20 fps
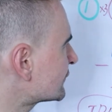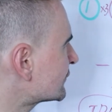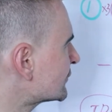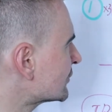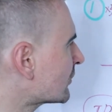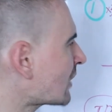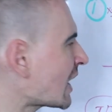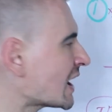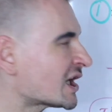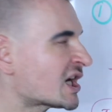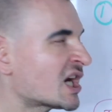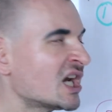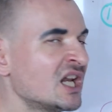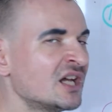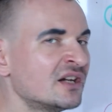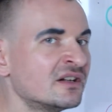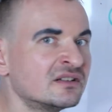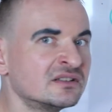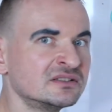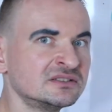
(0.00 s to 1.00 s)
to
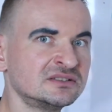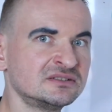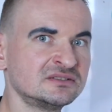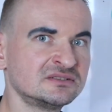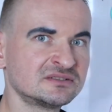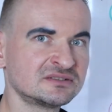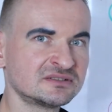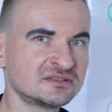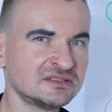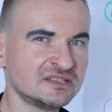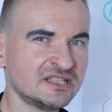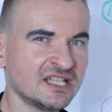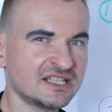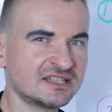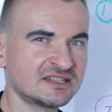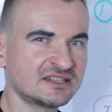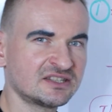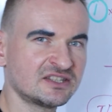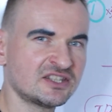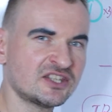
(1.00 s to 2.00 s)
conclude
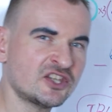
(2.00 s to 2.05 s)
that